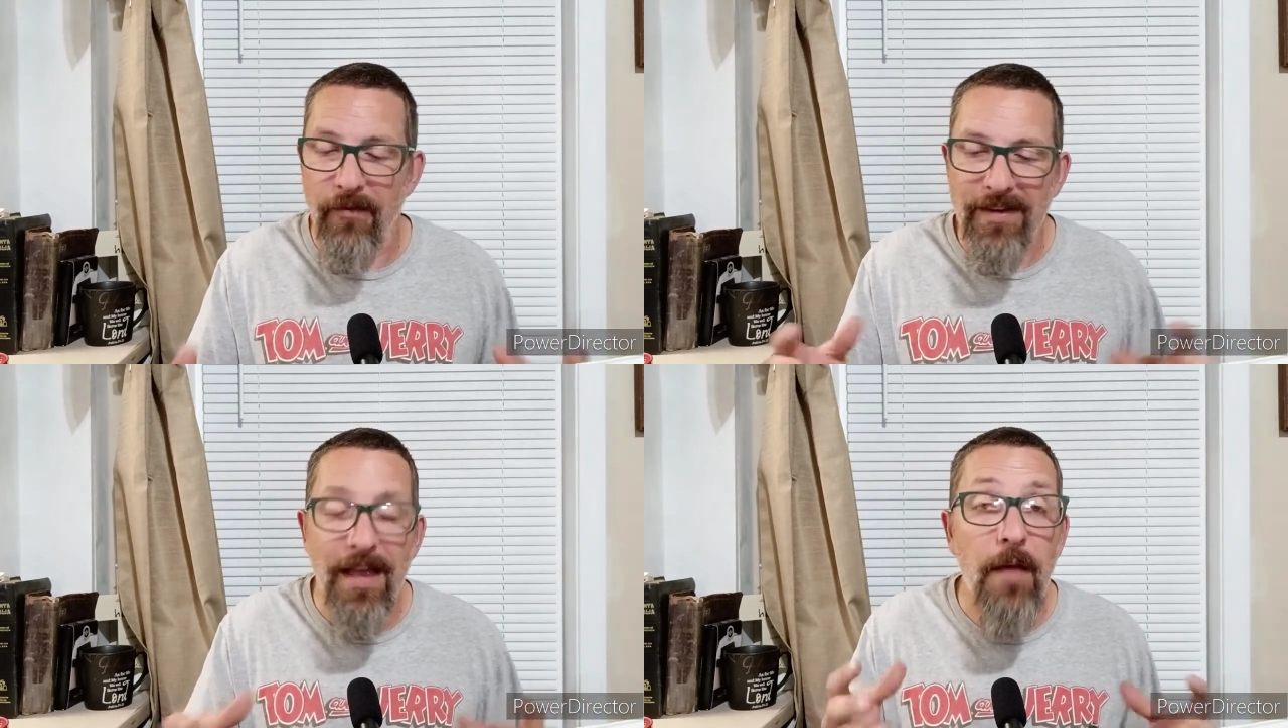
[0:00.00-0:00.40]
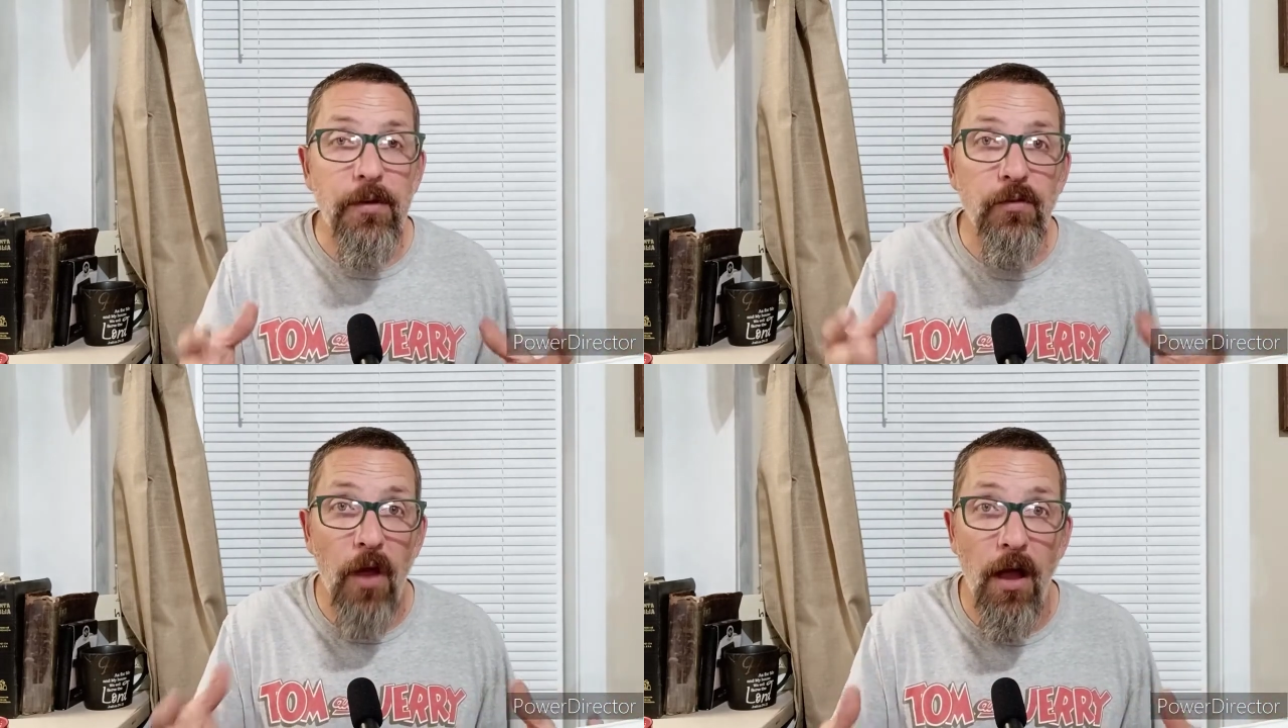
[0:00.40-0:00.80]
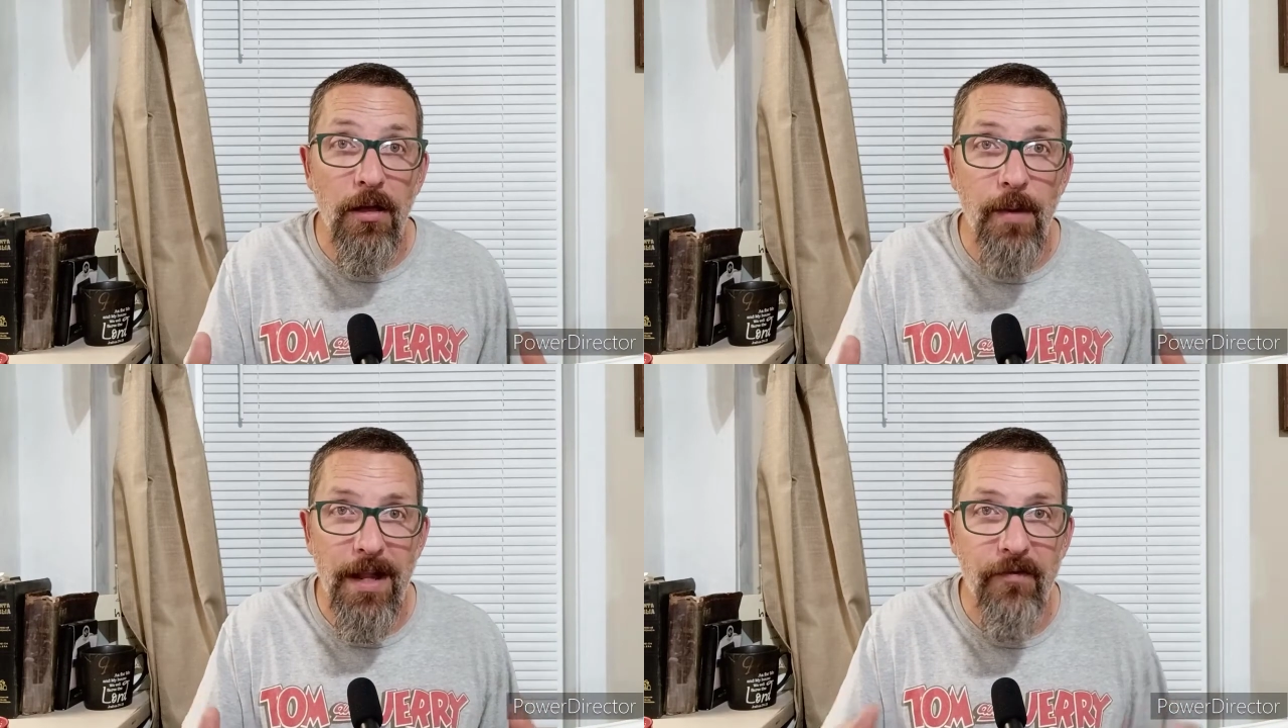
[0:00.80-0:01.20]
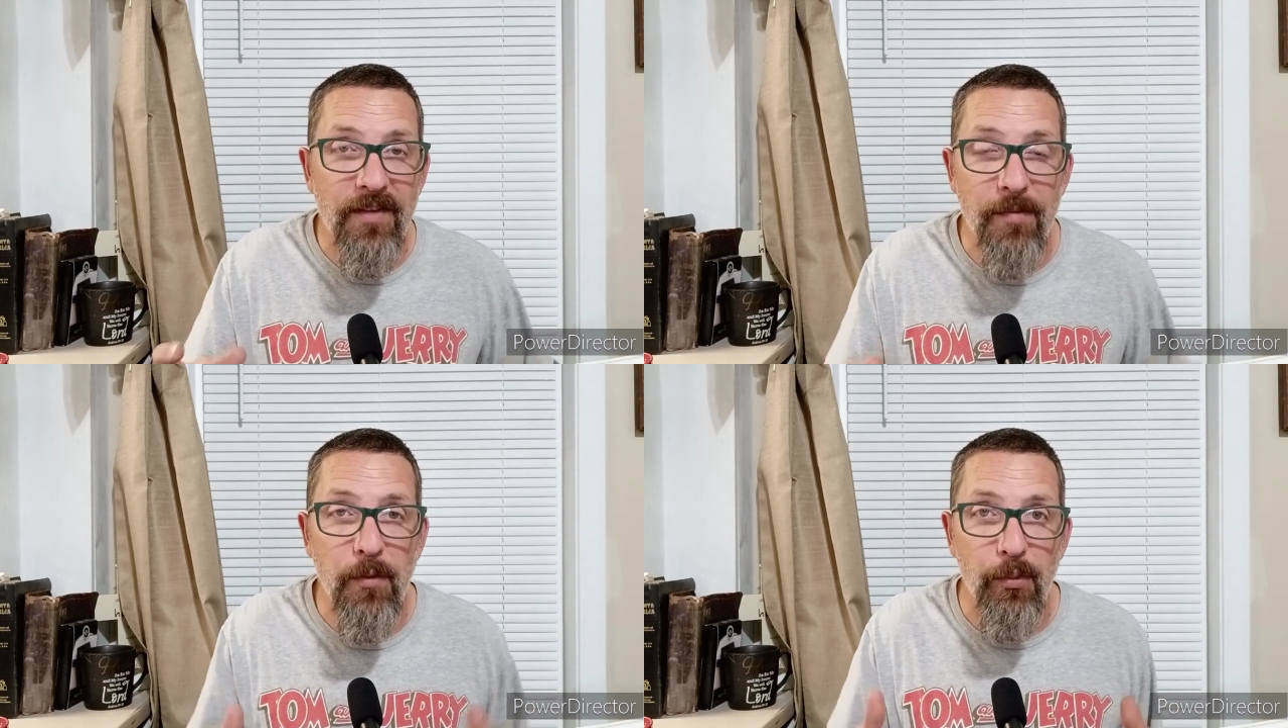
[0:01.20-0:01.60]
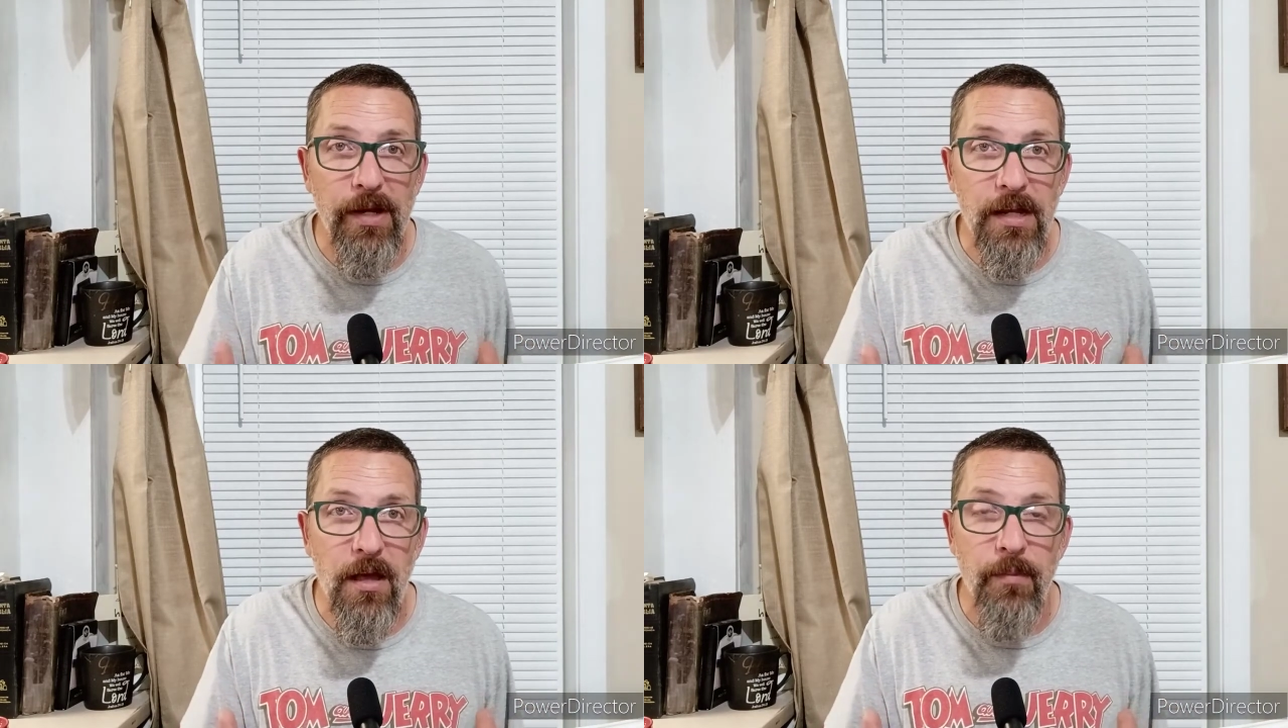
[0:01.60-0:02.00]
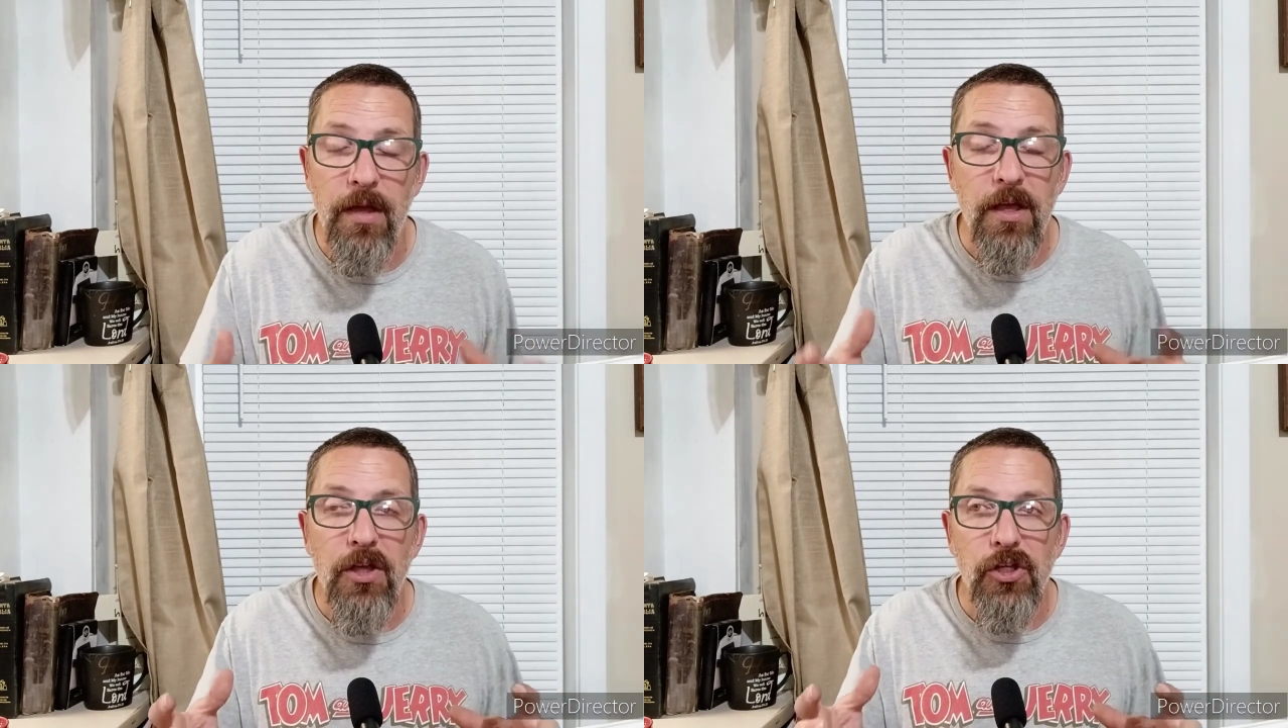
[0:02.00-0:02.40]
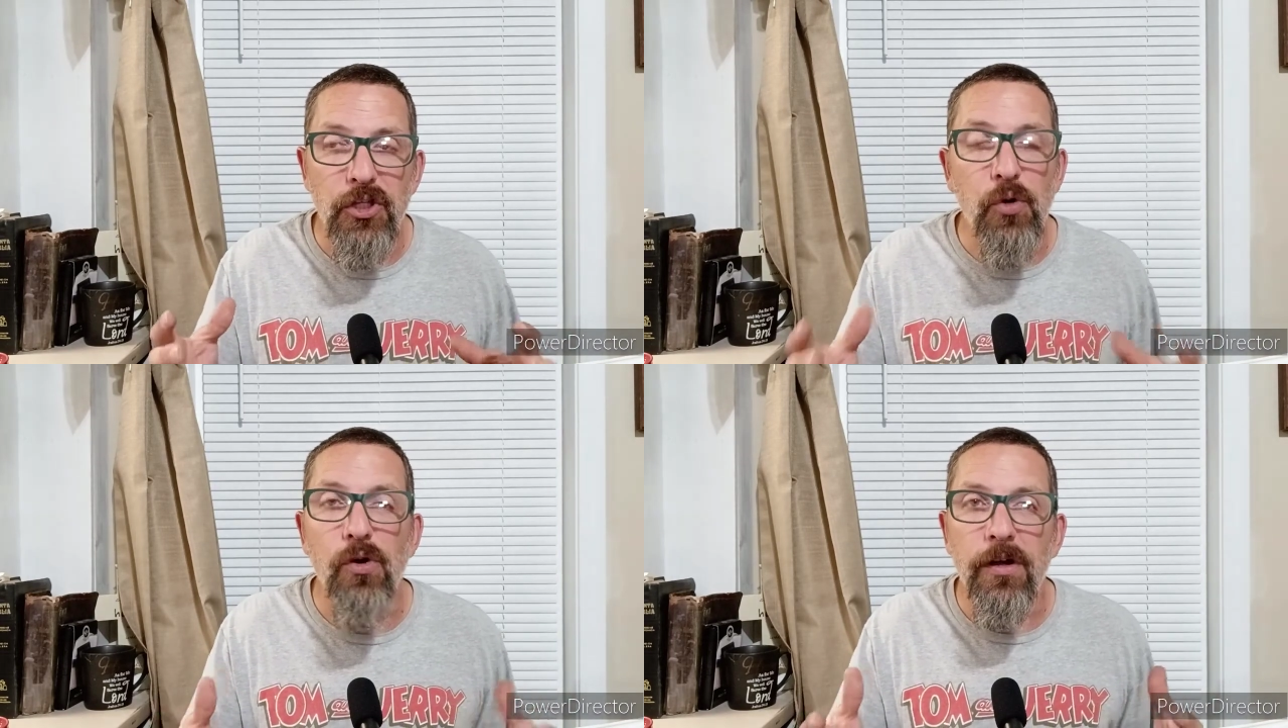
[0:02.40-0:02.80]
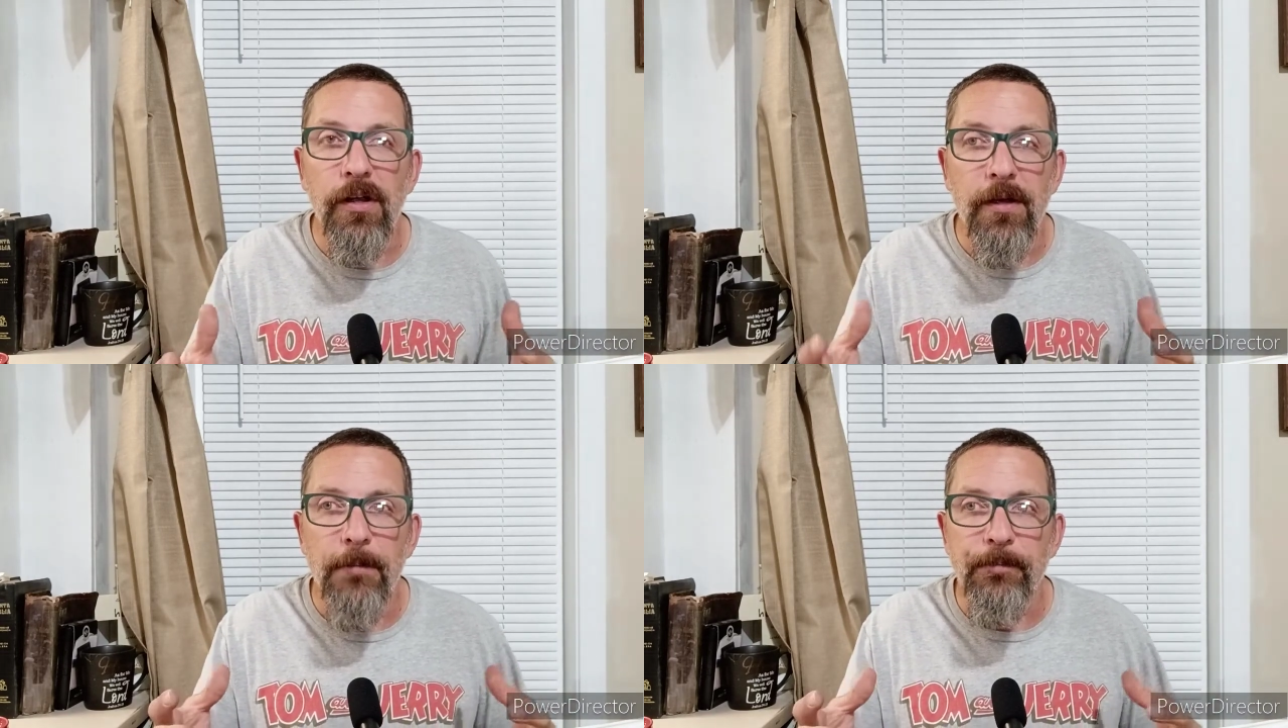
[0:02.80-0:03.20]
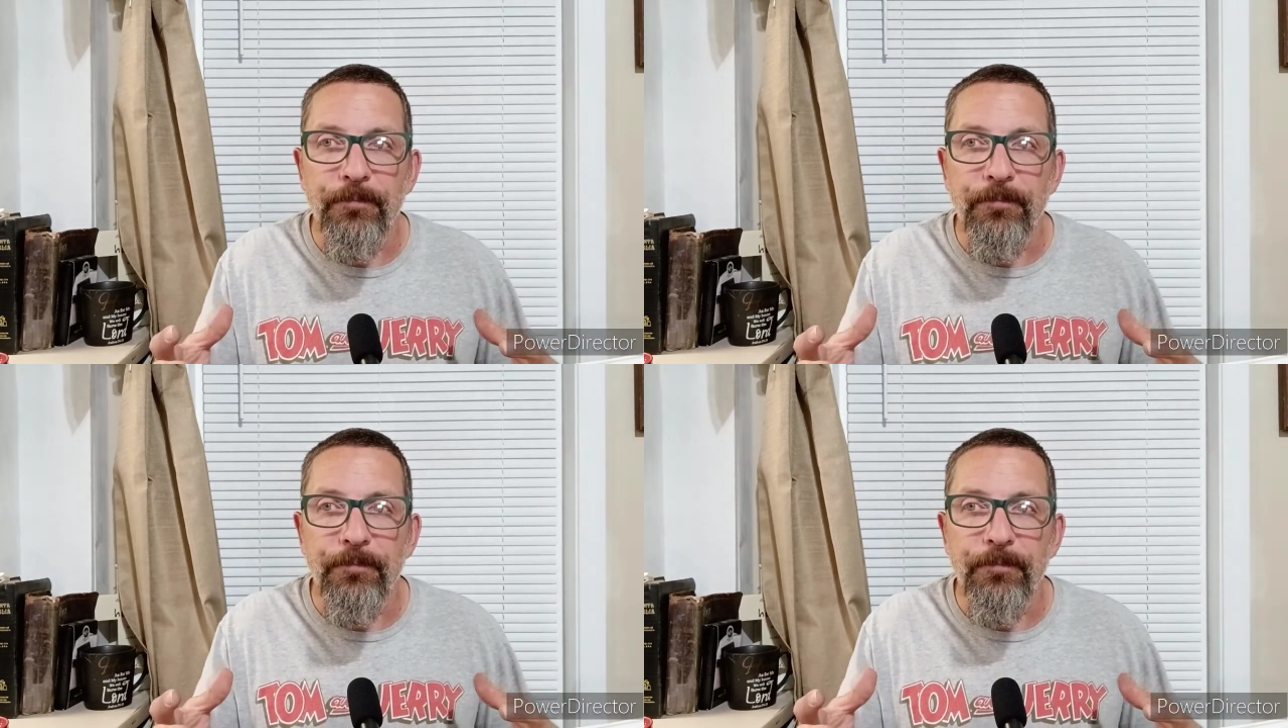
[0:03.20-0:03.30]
Every time you talk about it, every time you bring it up, you're